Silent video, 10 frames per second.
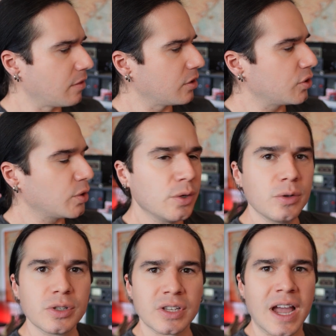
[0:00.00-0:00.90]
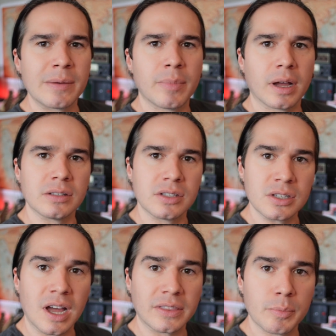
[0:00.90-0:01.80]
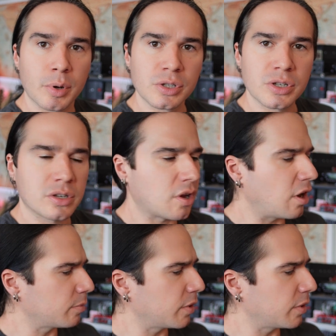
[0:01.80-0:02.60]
the two side buttons, not the push to talk,